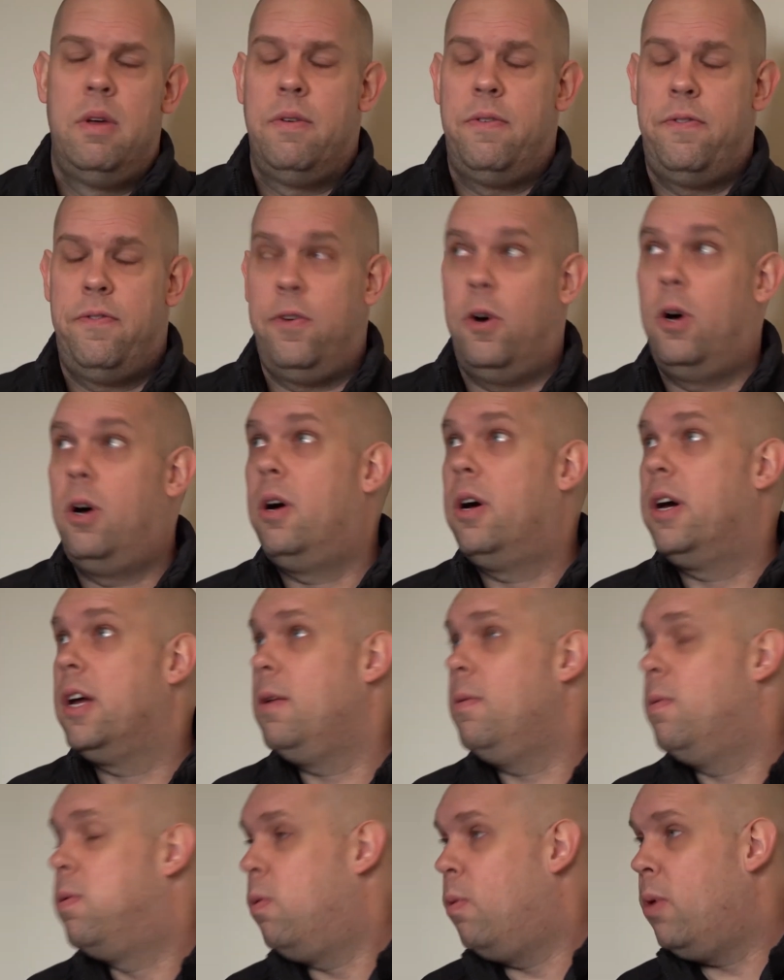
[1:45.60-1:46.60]

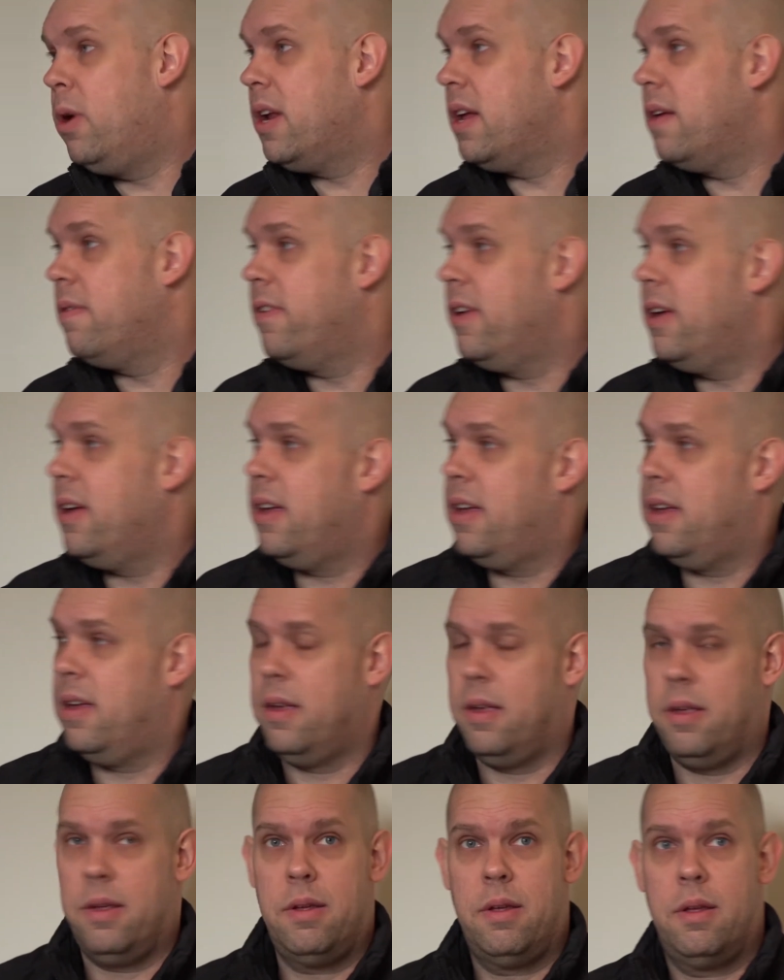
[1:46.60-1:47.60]
Fine, whatever.
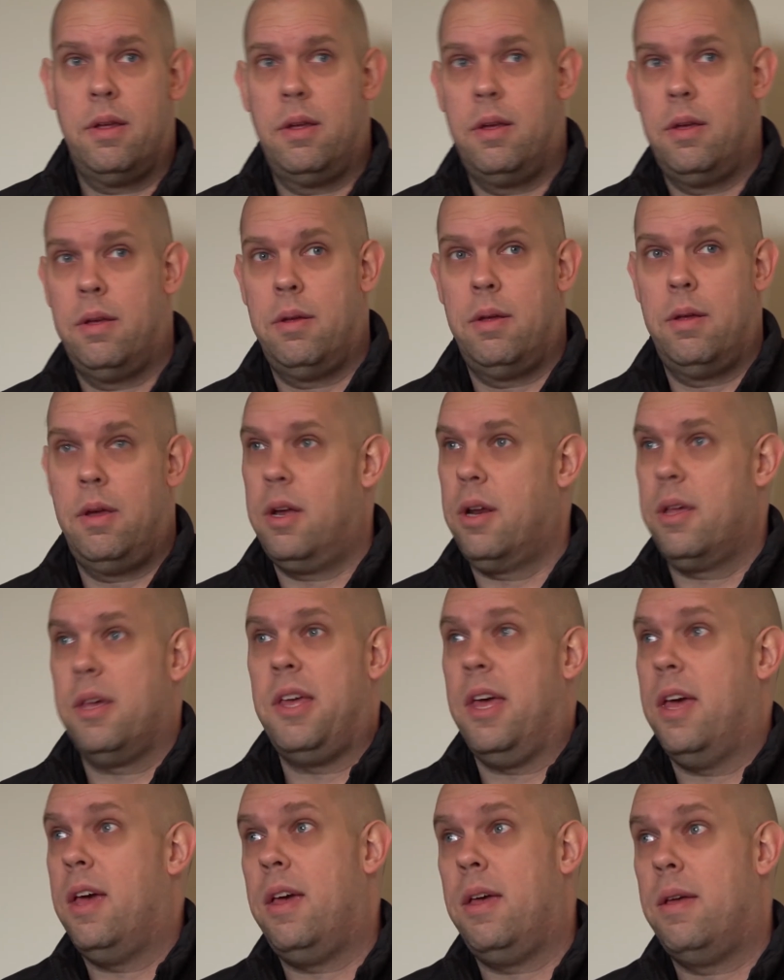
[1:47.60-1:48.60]
I don't
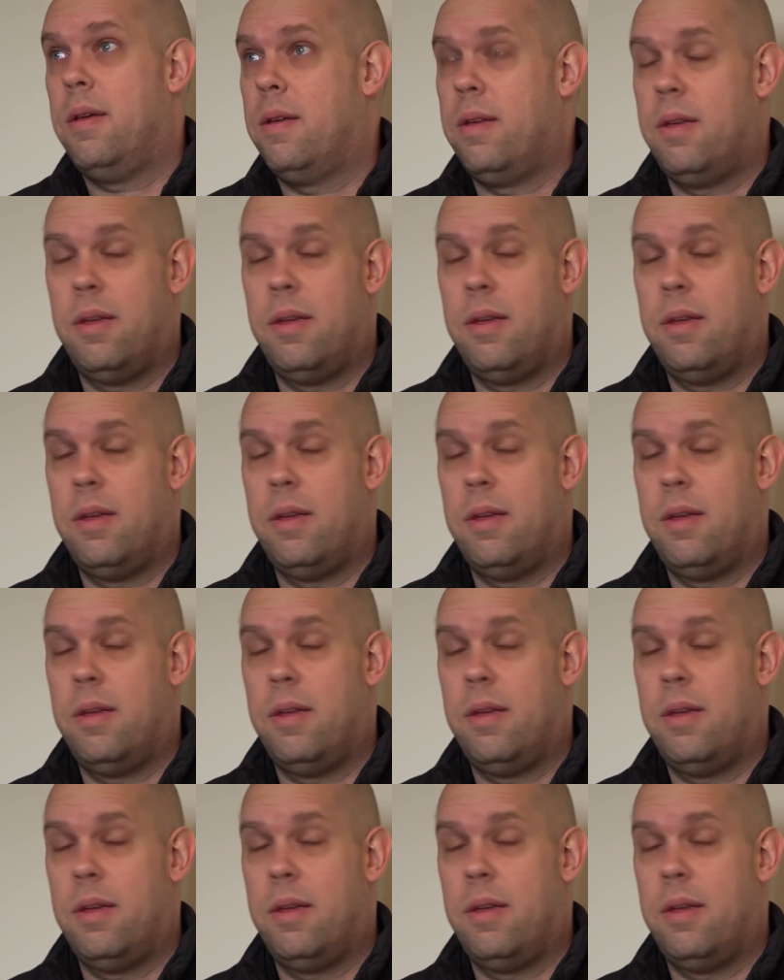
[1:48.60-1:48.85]
care.